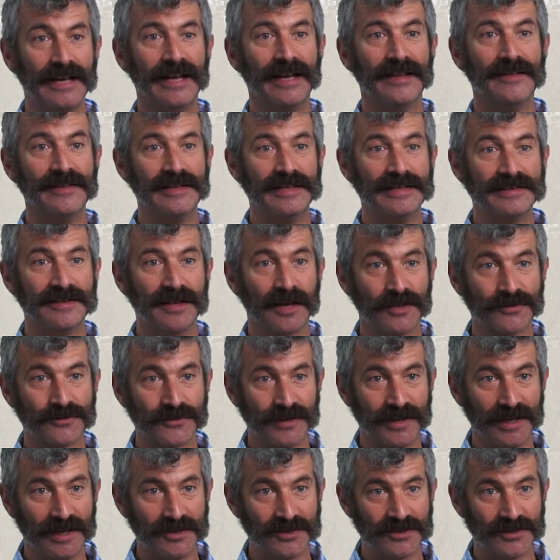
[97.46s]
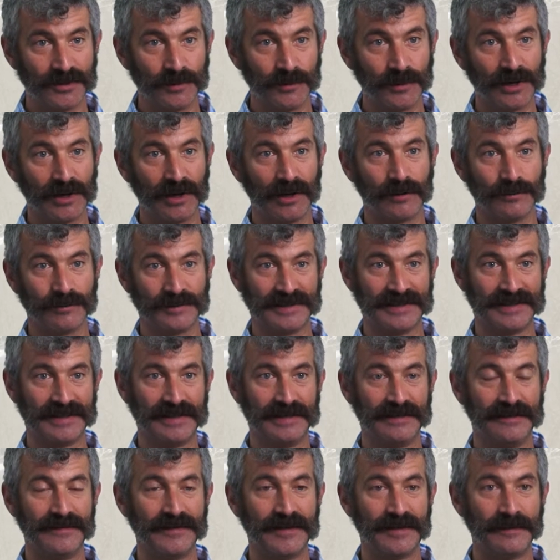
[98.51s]
and the indoctrination that we all
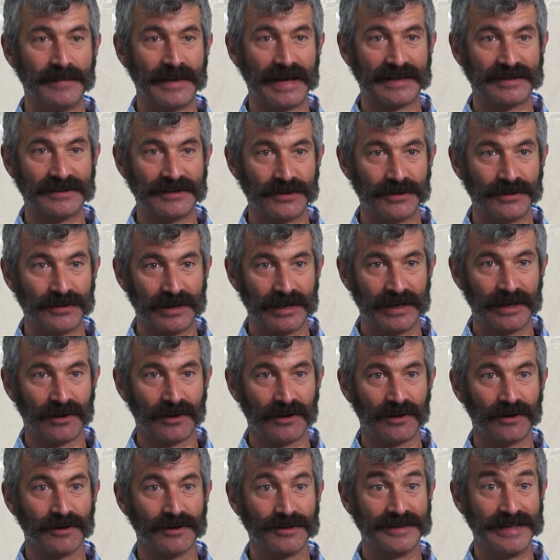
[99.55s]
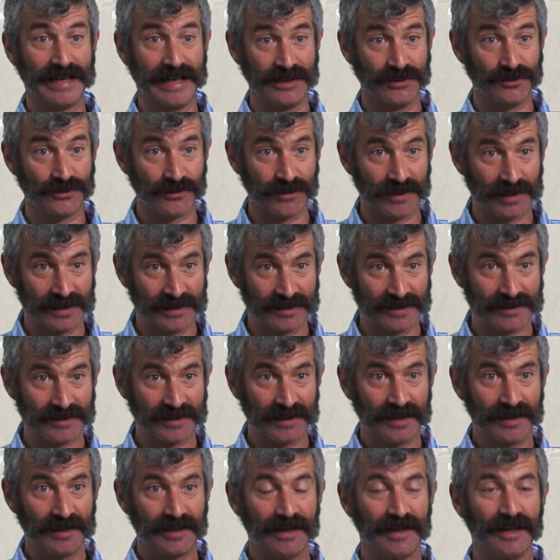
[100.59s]
receive that bacteria are dangerous,
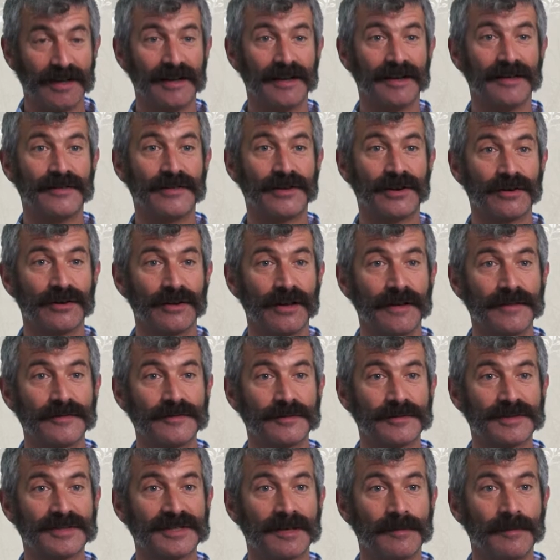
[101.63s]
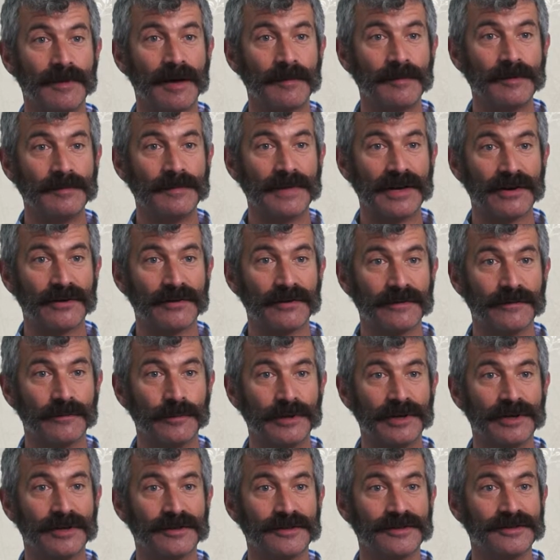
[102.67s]
that our lives would somehow be better if
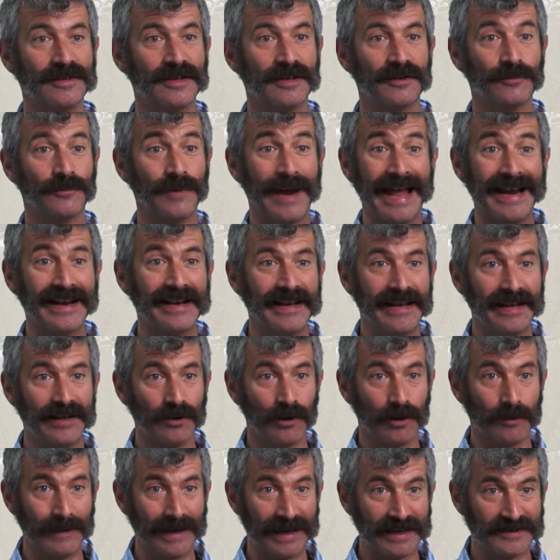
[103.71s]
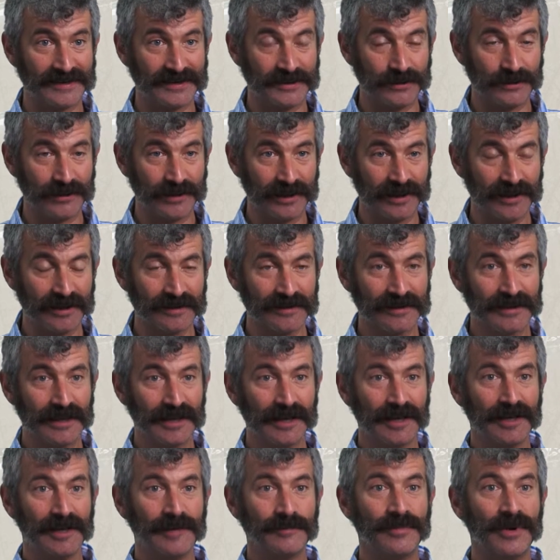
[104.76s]
we could eradicate all bacteria.
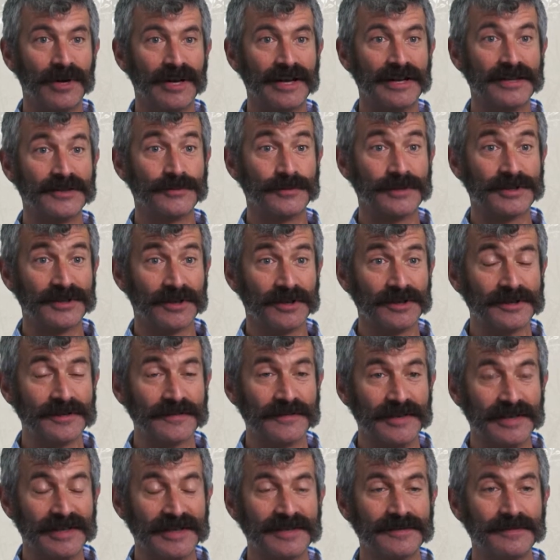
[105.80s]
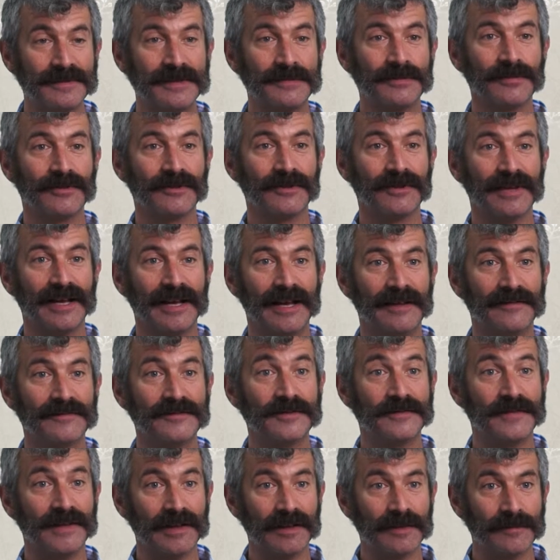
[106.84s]
But as a result of this, people have
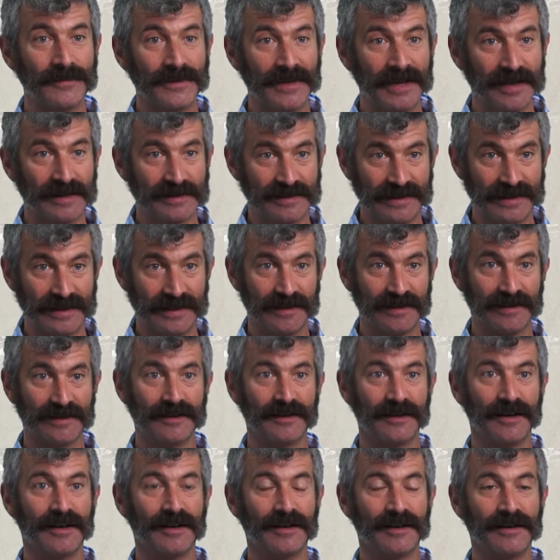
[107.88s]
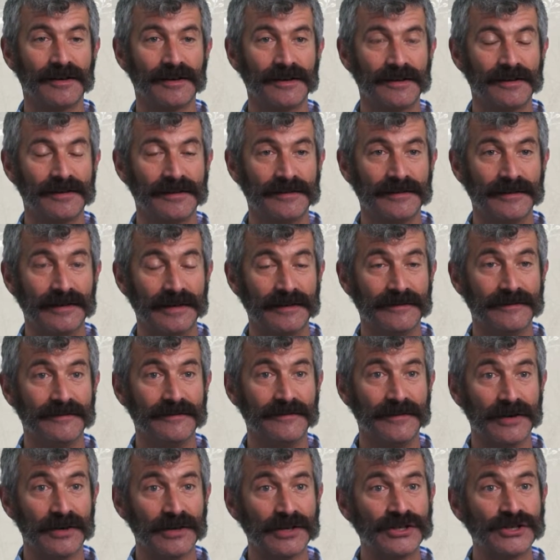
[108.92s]
developed the idea uh, in, in,
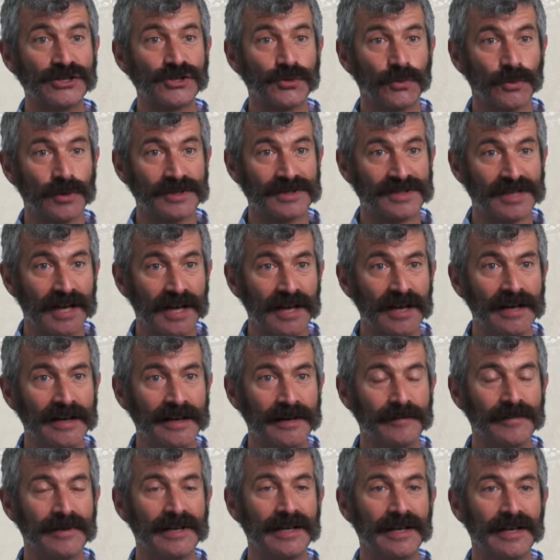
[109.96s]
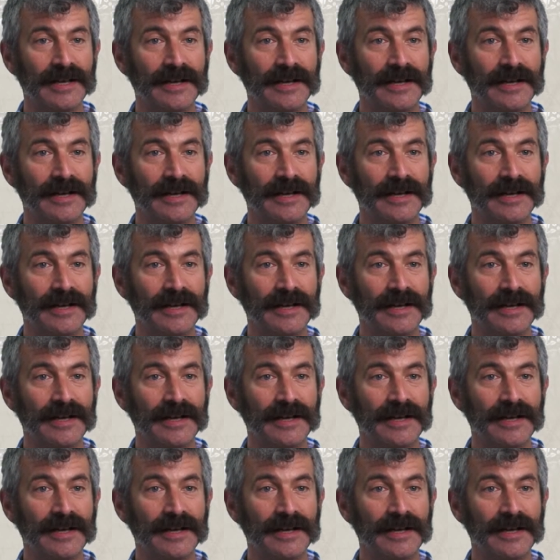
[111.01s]
very short time